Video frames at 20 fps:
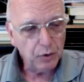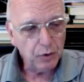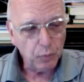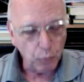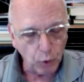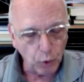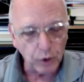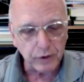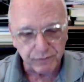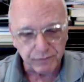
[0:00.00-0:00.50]

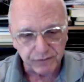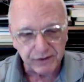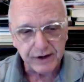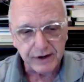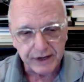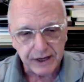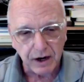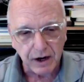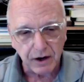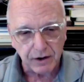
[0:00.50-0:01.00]
work
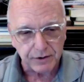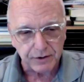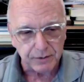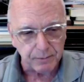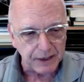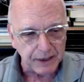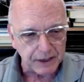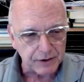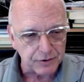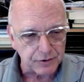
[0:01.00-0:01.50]
very hard to
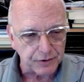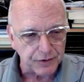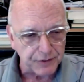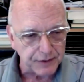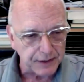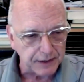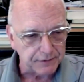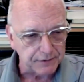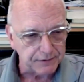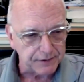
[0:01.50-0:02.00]
make sure
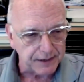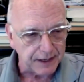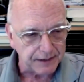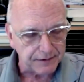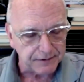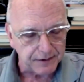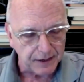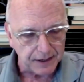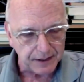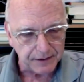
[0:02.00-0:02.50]
things get
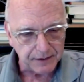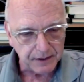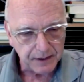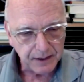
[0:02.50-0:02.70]
done.